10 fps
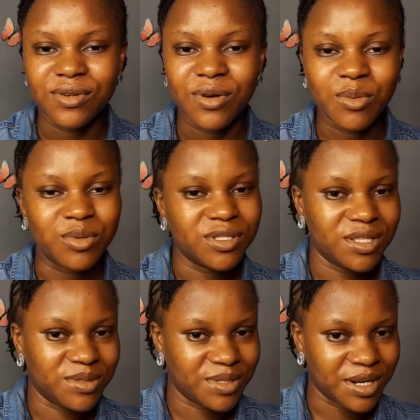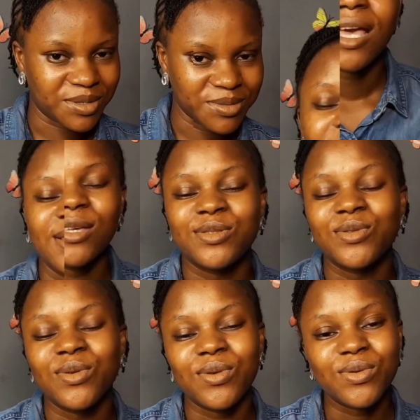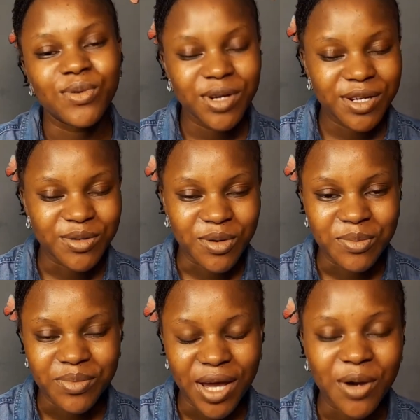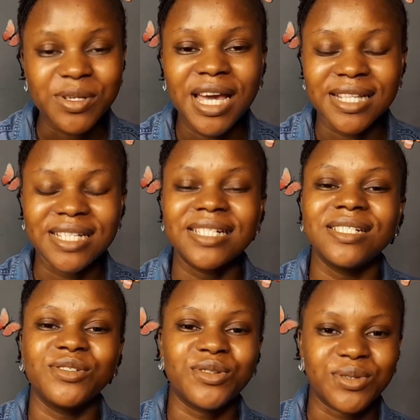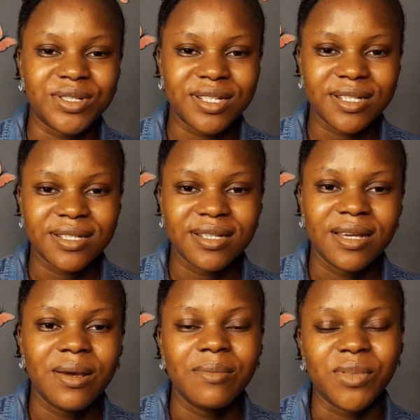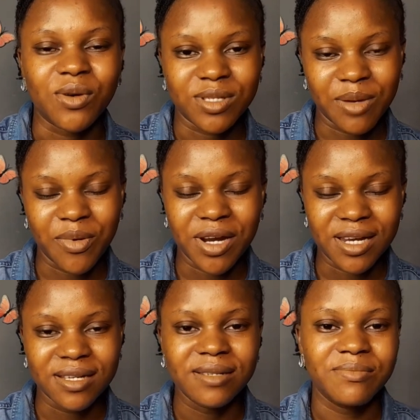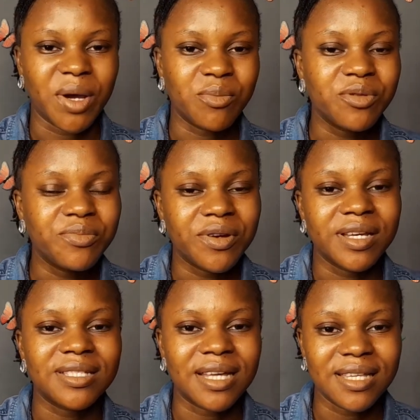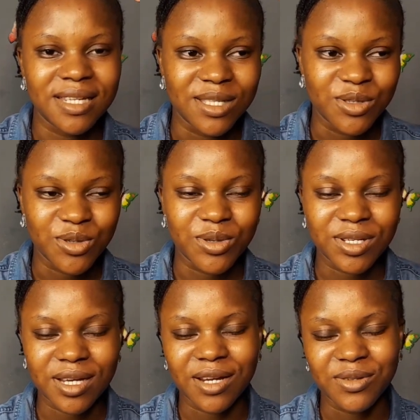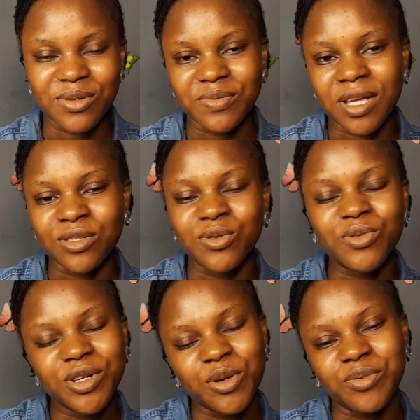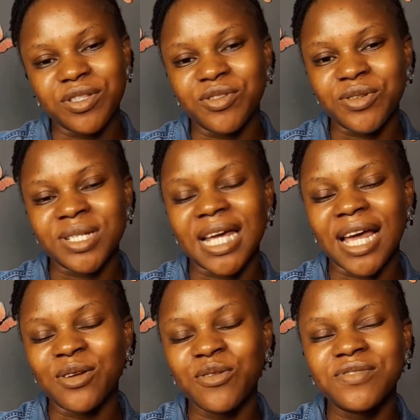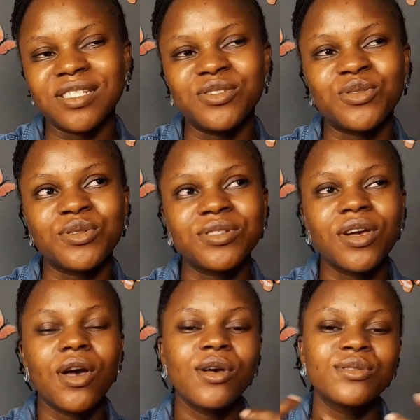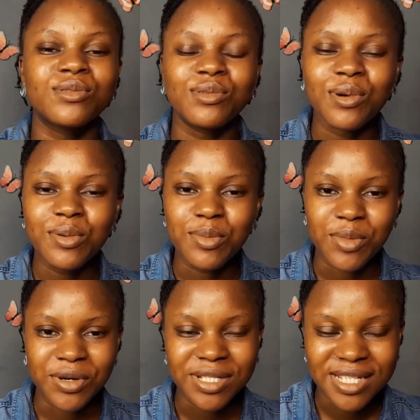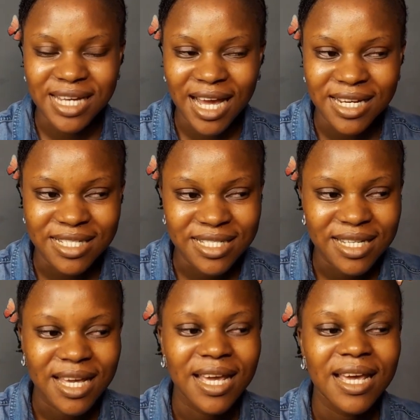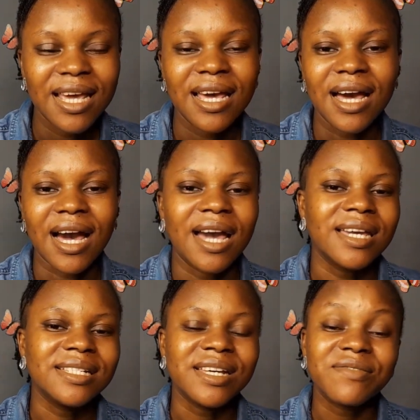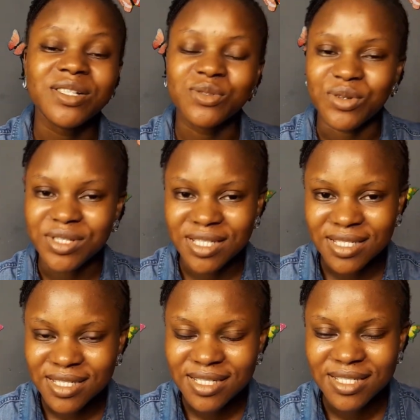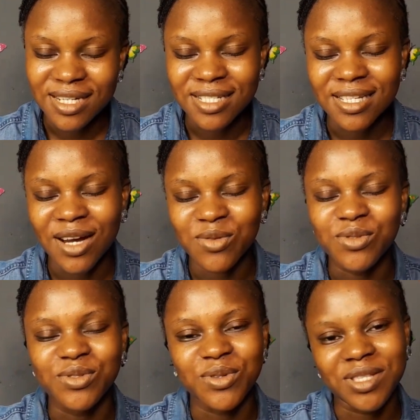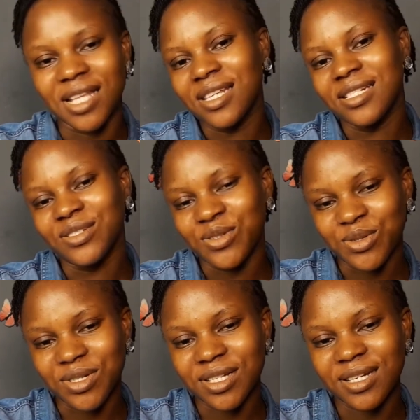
up until now. So growing up, I only attended the church because apparently my both parents attended the church and all of that. So growing up in the church, I loved the church so much, and I never thought that I would not attend the church.